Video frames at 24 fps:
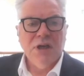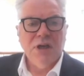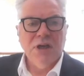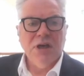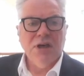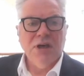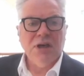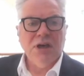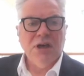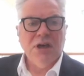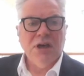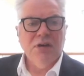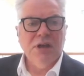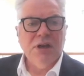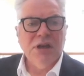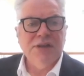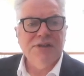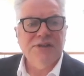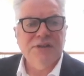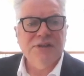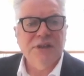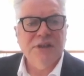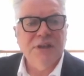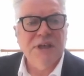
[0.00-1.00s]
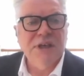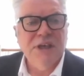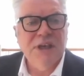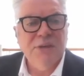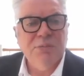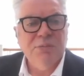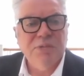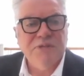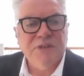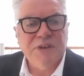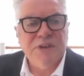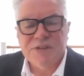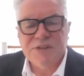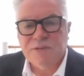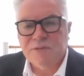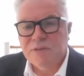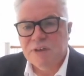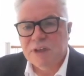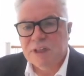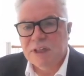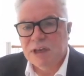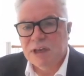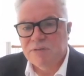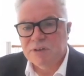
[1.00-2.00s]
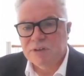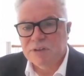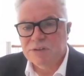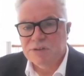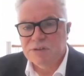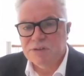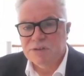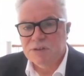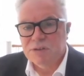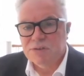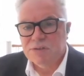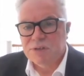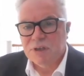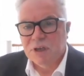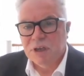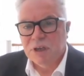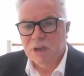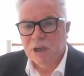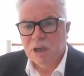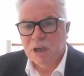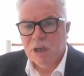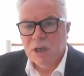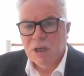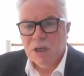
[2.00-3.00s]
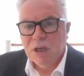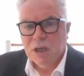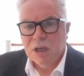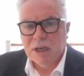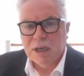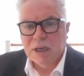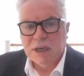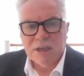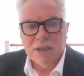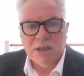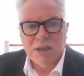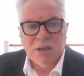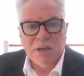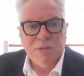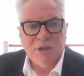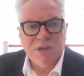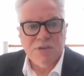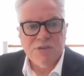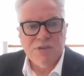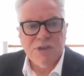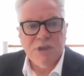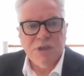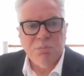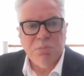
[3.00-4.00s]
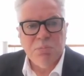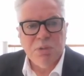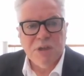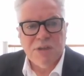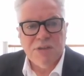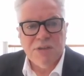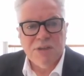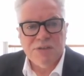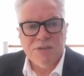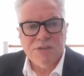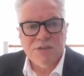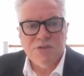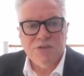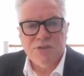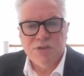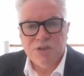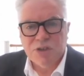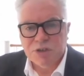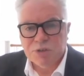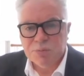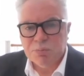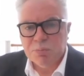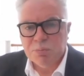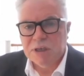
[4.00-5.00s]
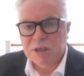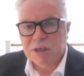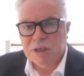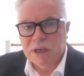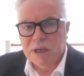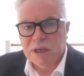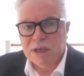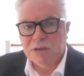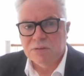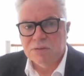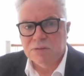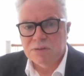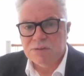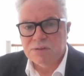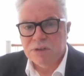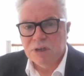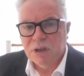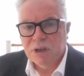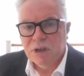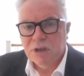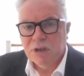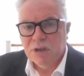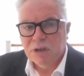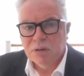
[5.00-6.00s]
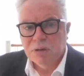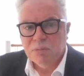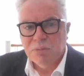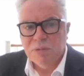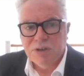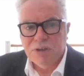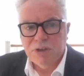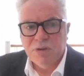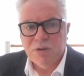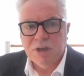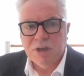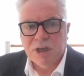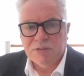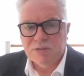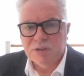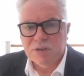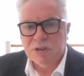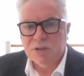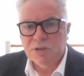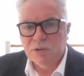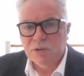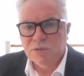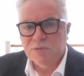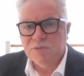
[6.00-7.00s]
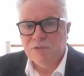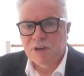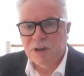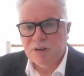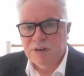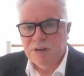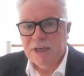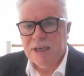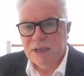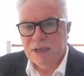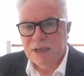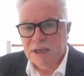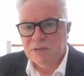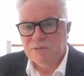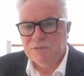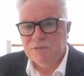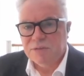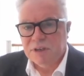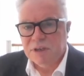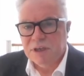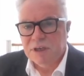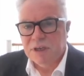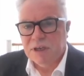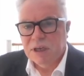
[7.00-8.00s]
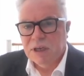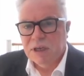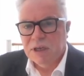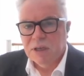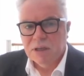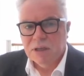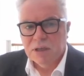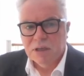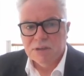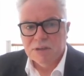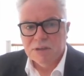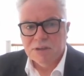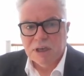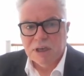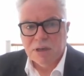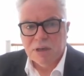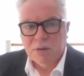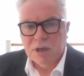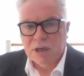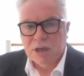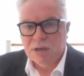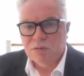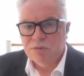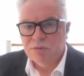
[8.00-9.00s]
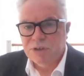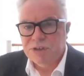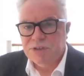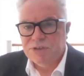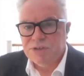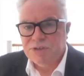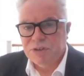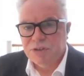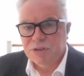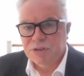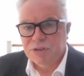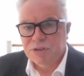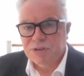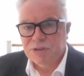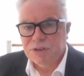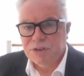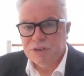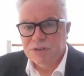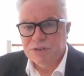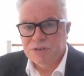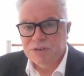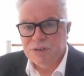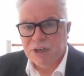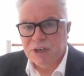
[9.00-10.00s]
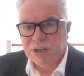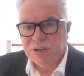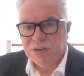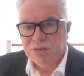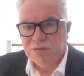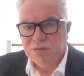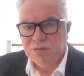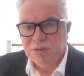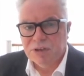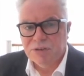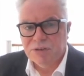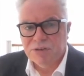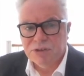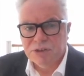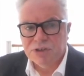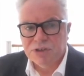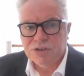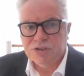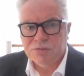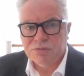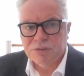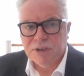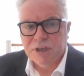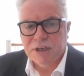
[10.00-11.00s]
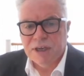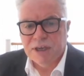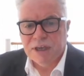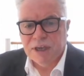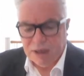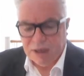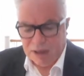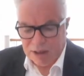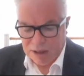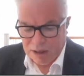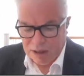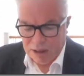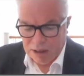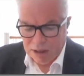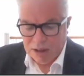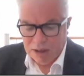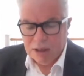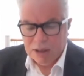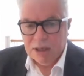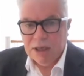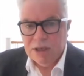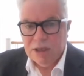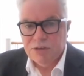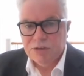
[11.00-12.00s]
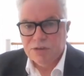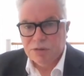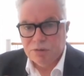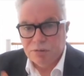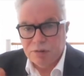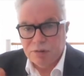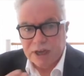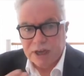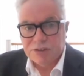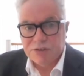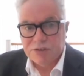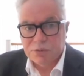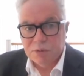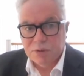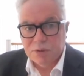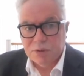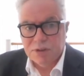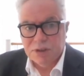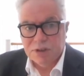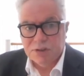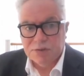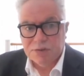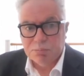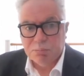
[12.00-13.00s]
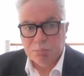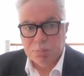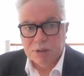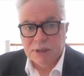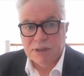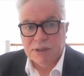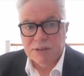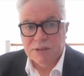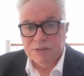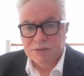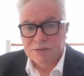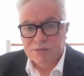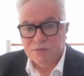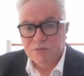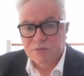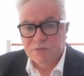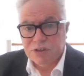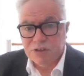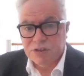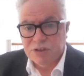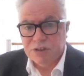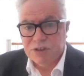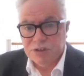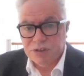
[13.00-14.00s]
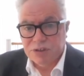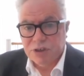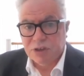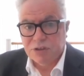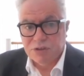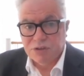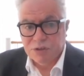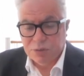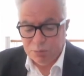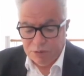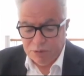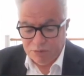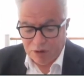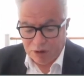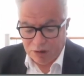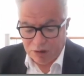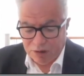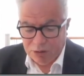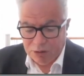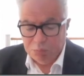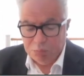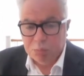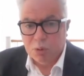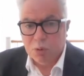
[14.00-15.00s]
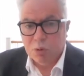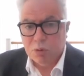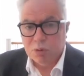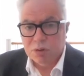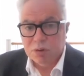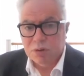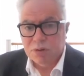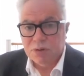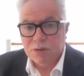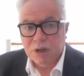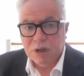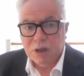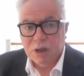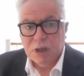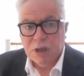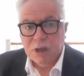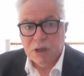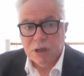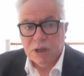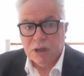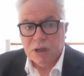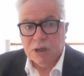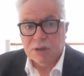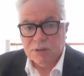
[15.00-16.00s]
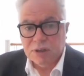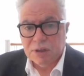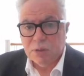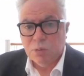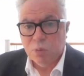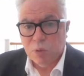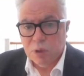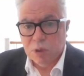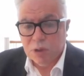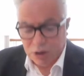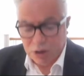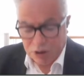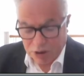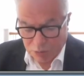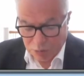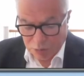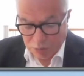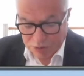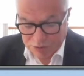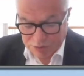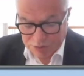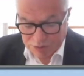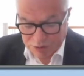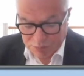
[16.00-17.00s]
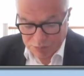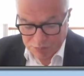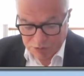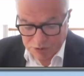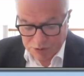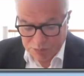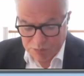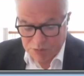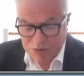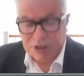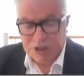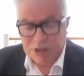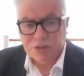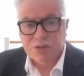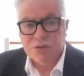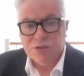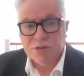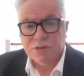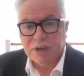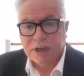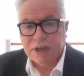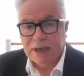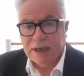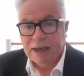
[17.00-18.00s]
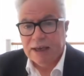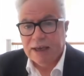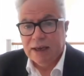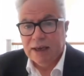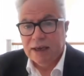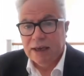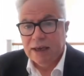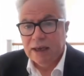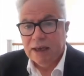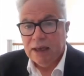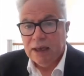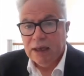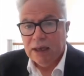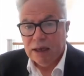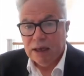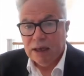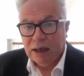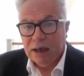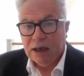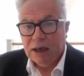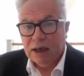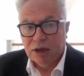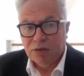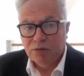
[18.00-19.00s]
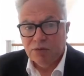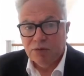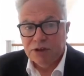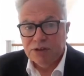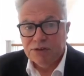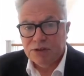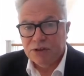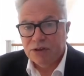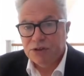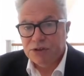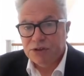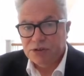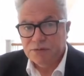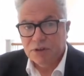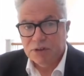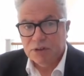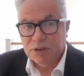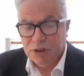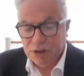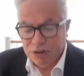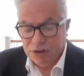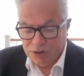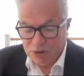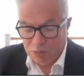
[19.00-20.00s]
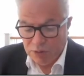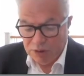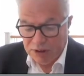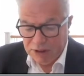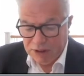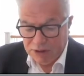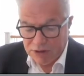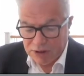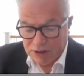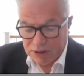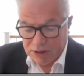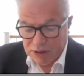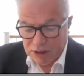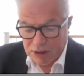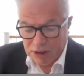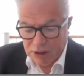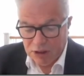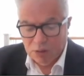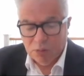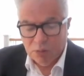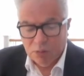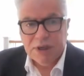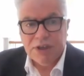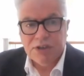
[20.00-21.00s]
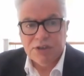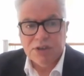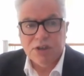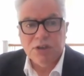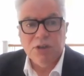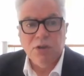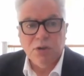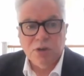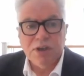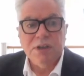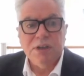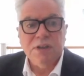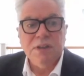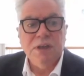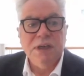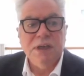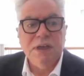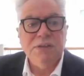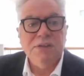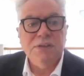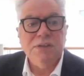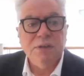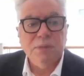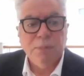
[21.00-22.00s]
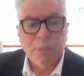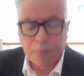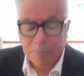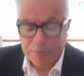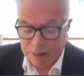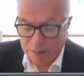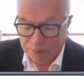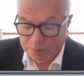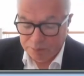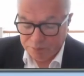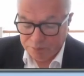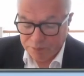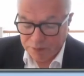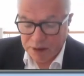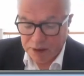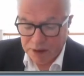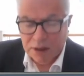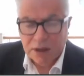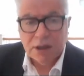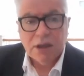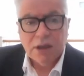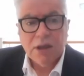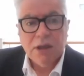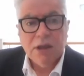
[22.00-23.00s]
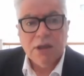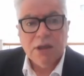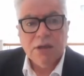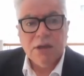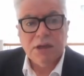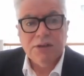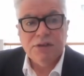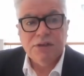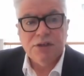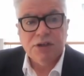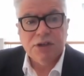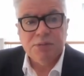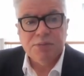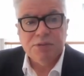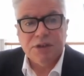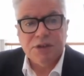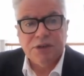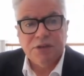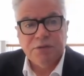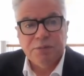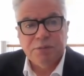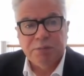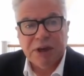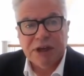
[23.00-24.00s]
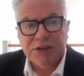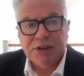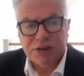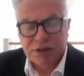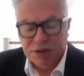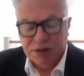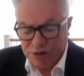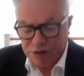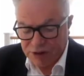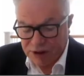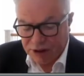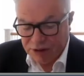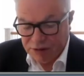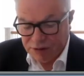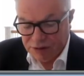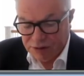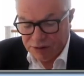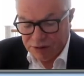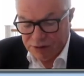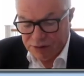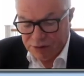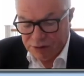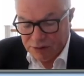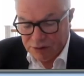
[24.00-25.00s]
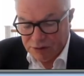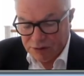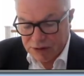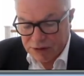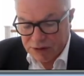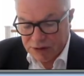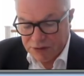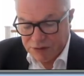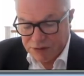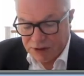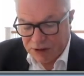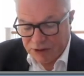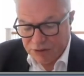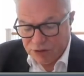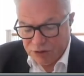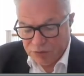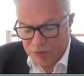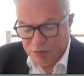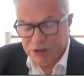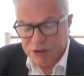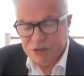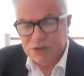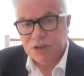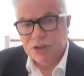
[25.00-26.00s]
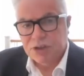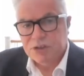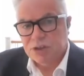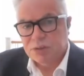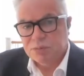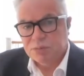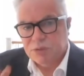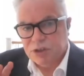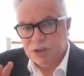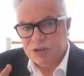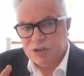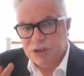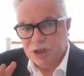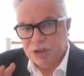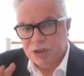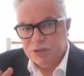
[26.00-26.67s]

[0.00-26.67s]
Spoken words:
co-cluster lead, Professor Phil Evans, who's an academic GP. This has just been announced, and we do have to look very carefully at how our research in secondary and tertiary care interacts with this plan. This vision is going to be very important, and I think will come with some substantial care and research funding. So we need to look at that. Now, in terms of patient-centered research, I'm just going to